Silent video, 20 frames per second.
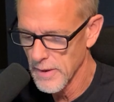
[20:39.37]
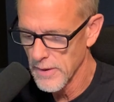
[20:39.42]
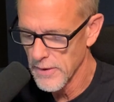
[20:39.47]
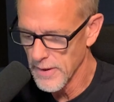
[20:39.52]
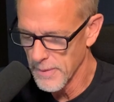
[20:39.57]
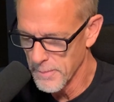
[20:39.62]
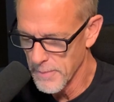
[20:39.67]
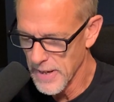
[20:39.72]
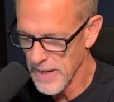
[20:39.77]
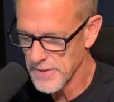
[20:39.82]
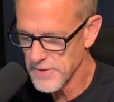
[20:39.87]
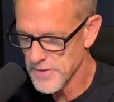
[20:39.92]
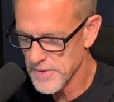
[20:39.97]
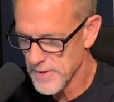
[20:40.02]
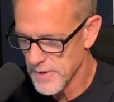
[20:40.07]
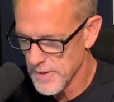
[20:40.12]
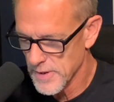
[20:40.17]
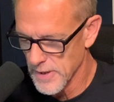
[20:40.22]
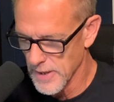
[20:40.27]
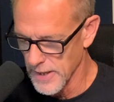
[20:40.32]
"The
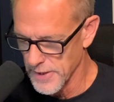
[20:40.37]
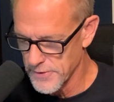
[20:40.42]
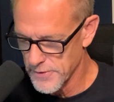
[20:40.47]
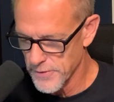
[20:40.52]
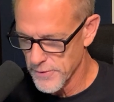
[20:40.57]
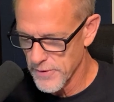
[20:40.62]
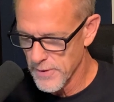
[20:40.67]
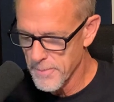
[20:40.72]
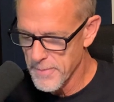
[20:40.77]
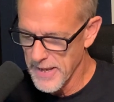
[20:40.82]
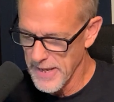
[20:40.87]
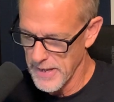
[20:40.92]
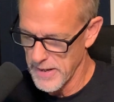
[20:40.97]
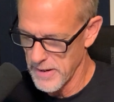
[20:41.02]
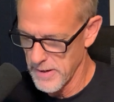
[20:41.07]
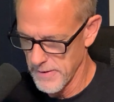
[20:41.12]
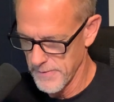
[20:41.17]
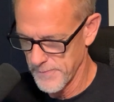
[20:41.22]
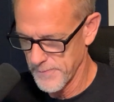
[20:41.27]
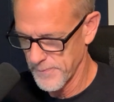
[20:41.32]
Monster Under the Bed."